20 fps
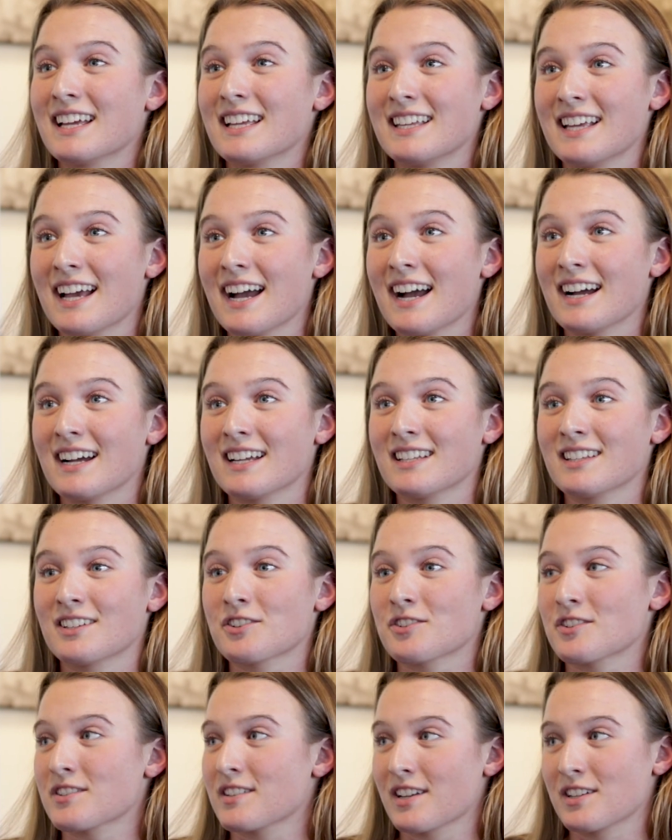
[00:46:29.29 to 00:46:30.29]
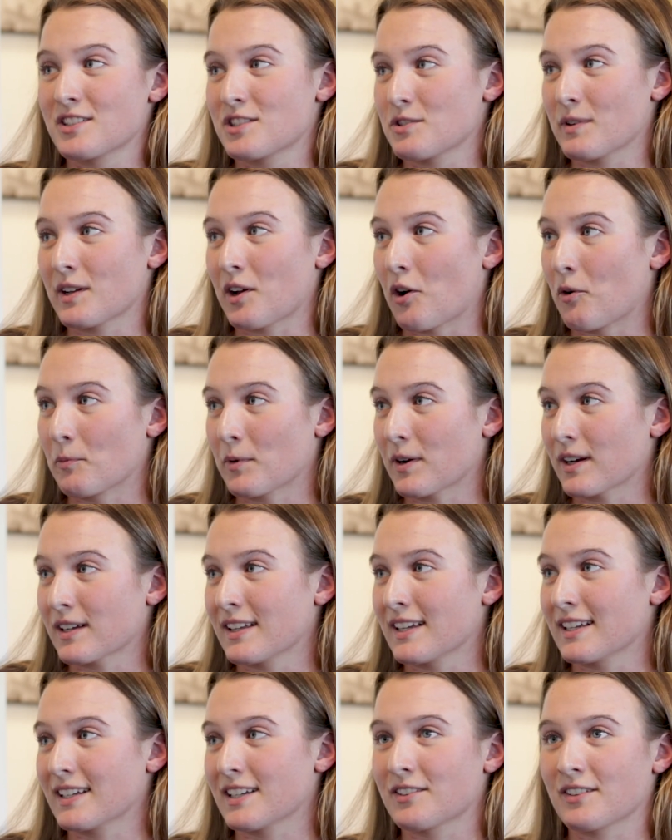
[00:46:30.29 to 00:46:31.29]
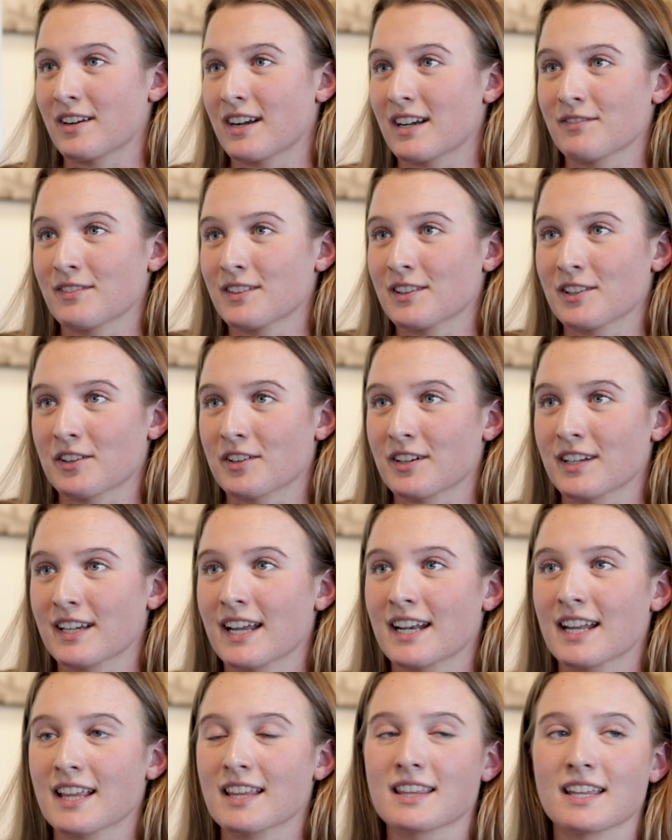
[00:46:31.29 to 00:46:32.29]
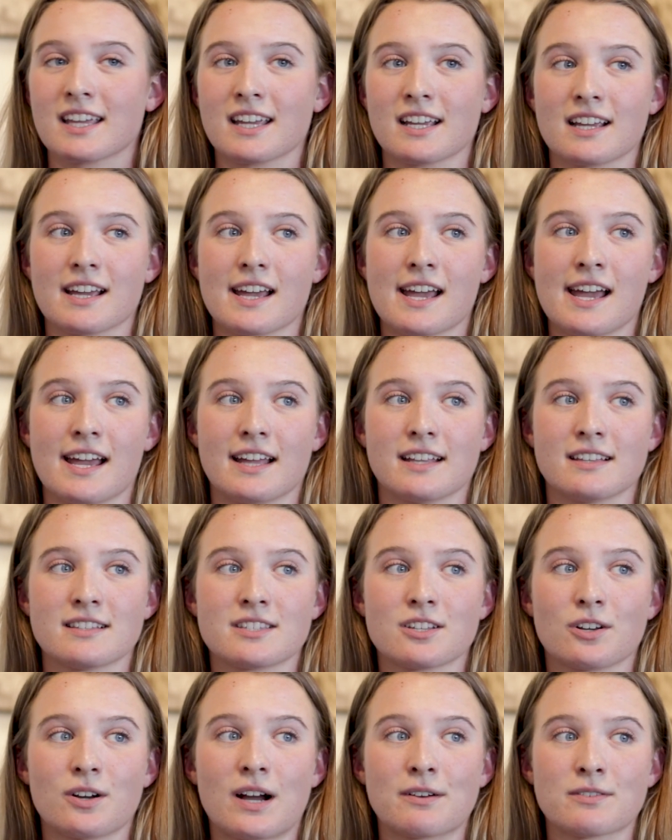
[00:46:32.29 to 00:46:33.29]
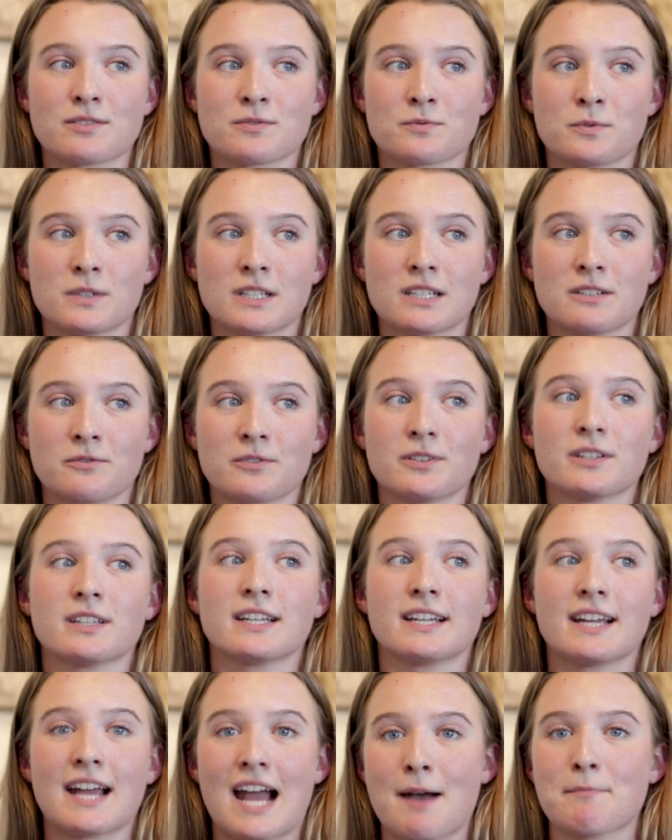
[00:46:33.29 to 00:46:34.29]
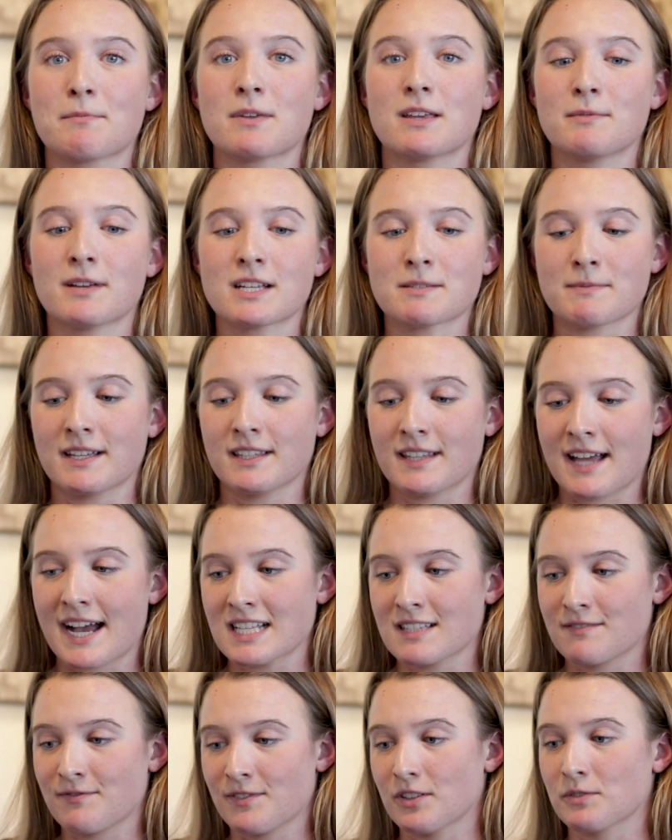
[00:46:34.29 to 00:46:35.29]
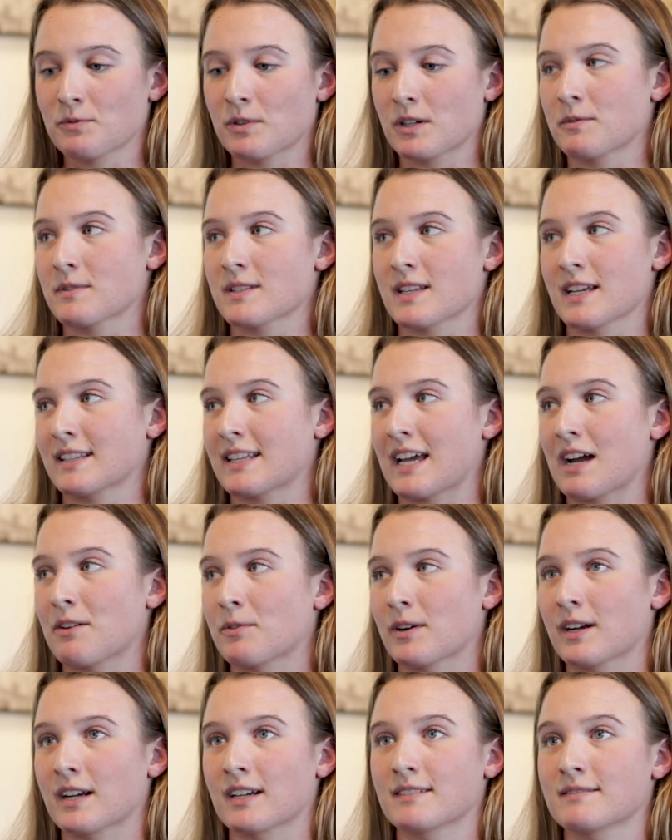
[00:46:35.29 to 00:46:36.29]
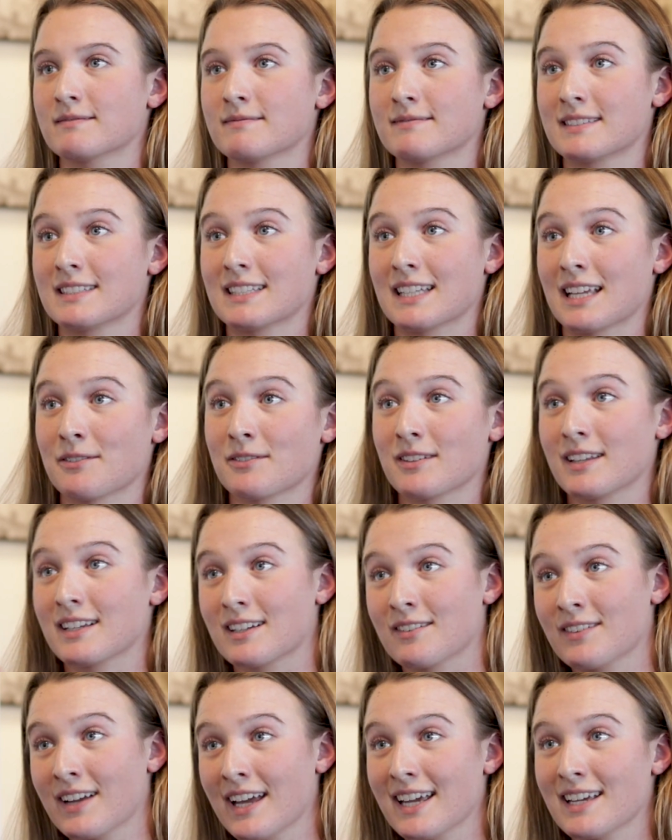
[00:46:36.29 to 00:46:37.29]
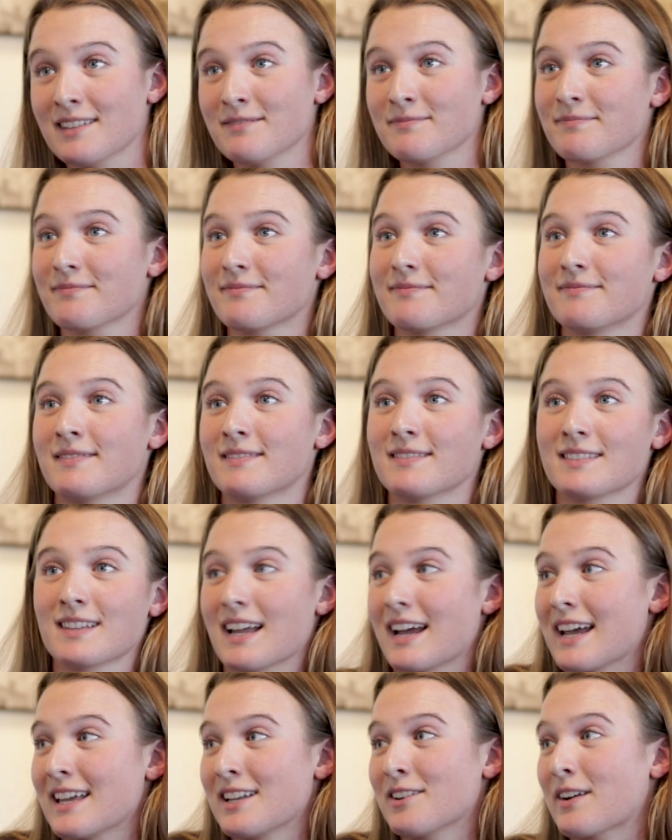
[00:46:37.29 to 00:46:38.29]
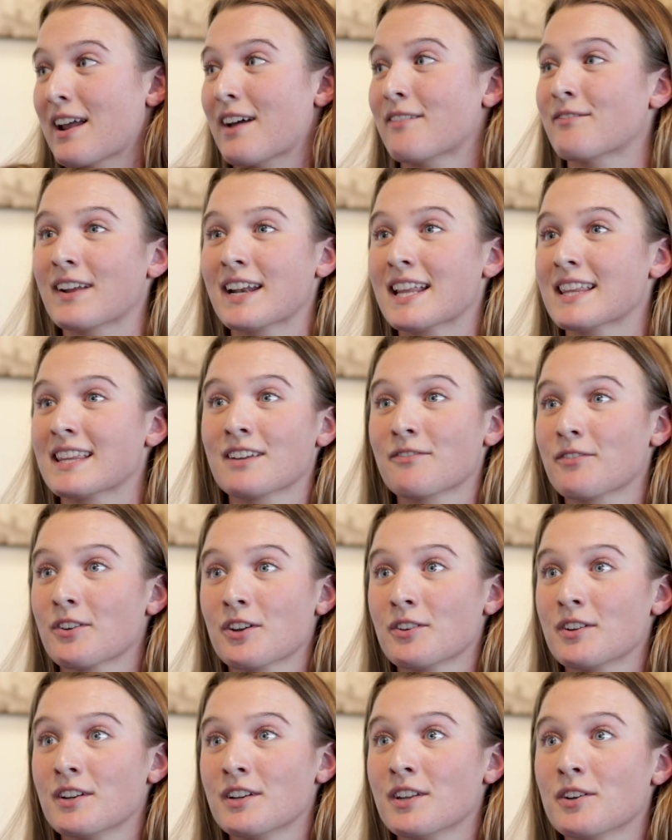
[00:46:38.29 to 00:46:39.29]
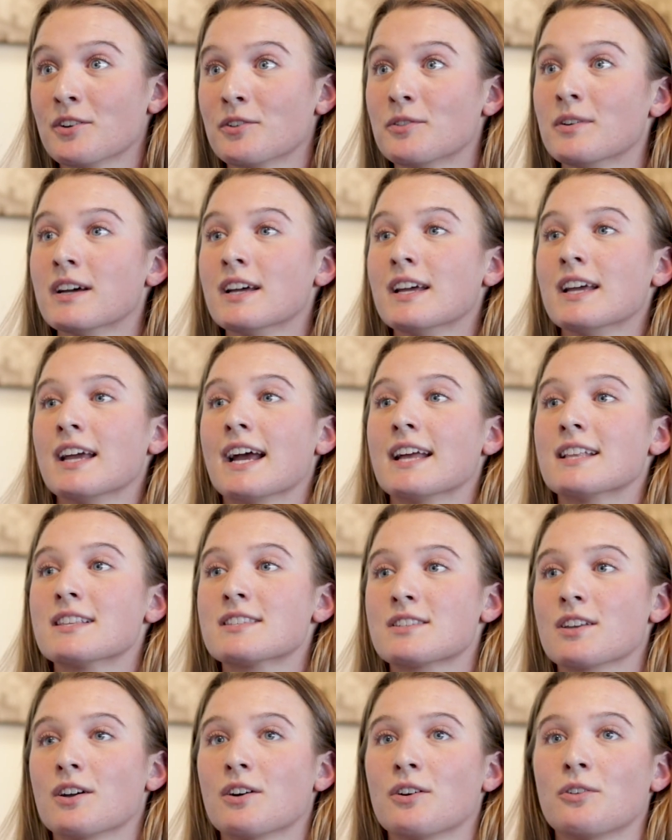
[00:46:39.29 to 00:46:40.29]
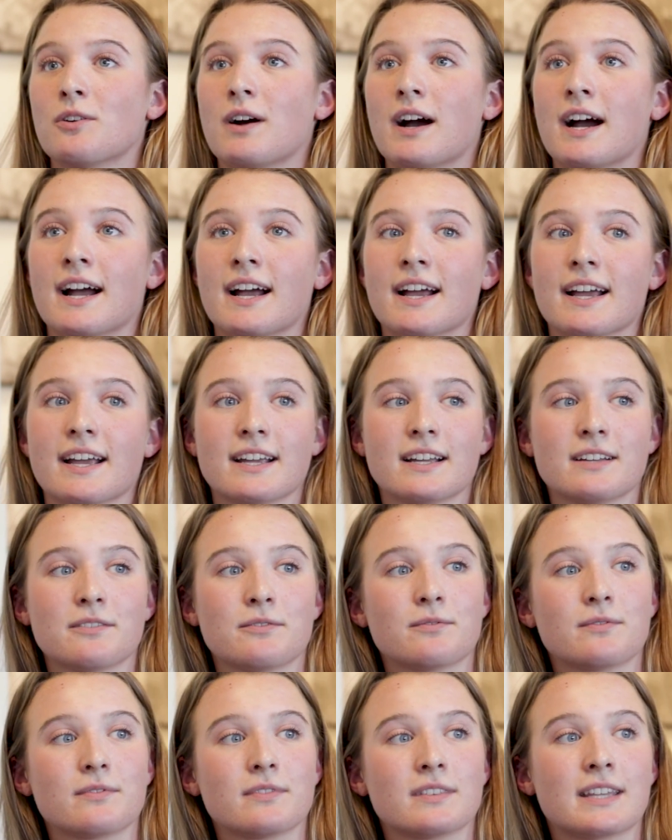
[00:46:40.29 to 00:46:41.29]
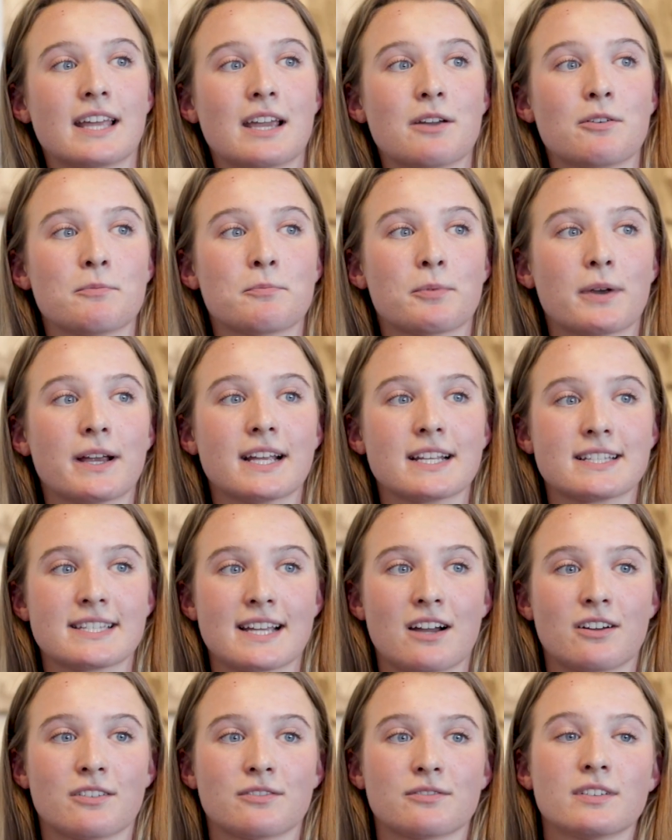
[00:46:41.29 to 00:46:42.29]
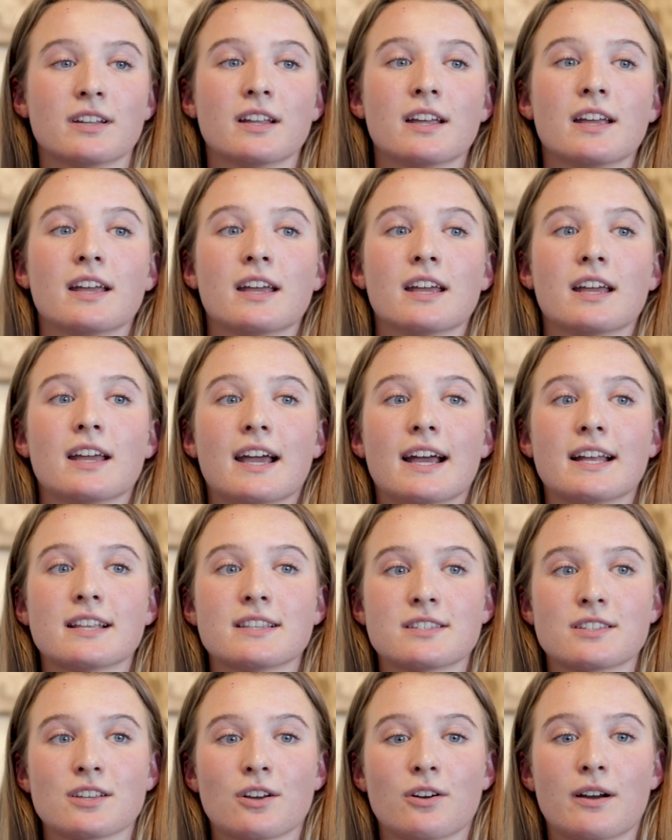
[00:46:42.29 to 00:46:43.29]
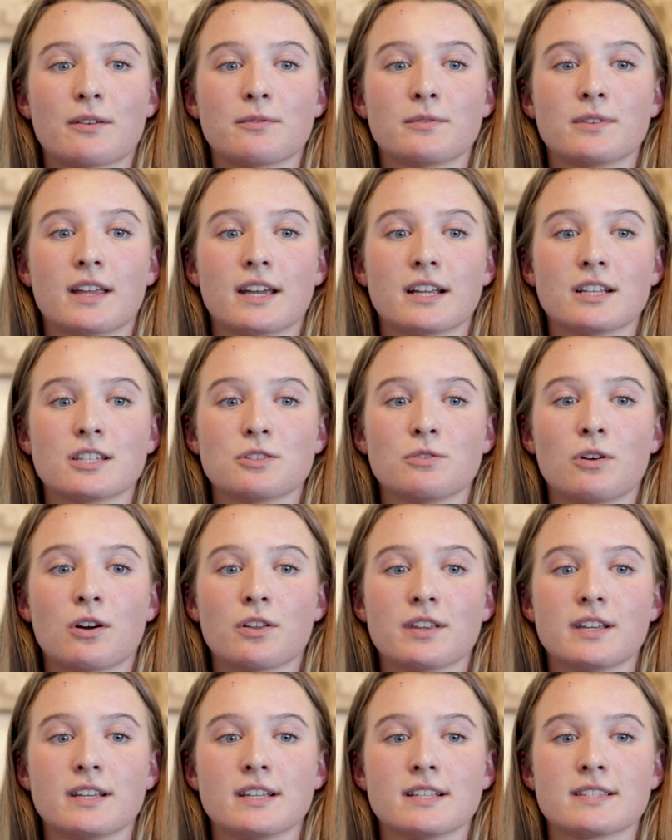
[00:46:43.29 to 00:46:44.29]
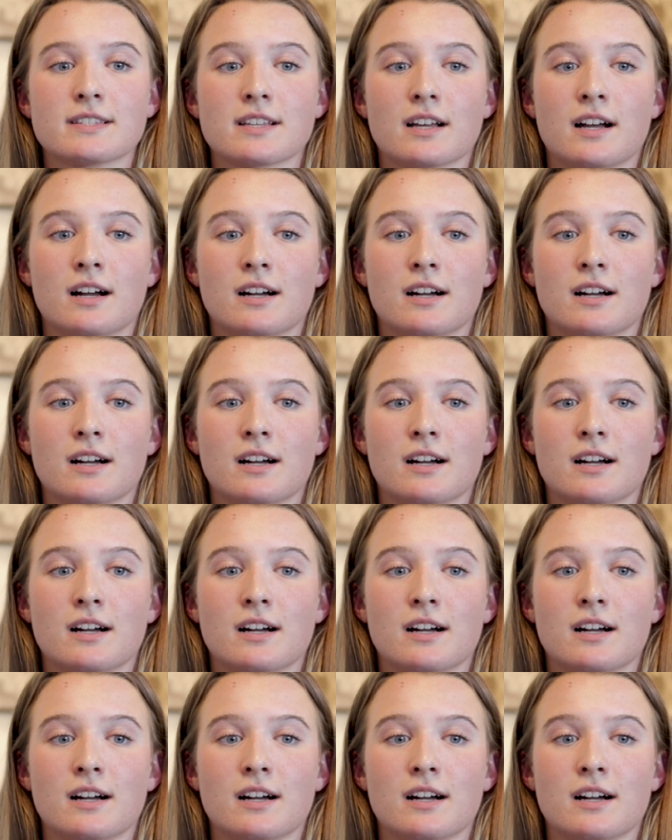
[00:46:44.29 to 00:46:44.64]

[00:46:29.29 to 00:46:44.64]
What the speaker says: Yeah, and you're just like doing homework, like you're not even learning anything. And so I was really, really happy because my last field work was like that, where they were like, okay, I don't have anything for you to do. Yeah. And so they would break it down. And so I would like do all these,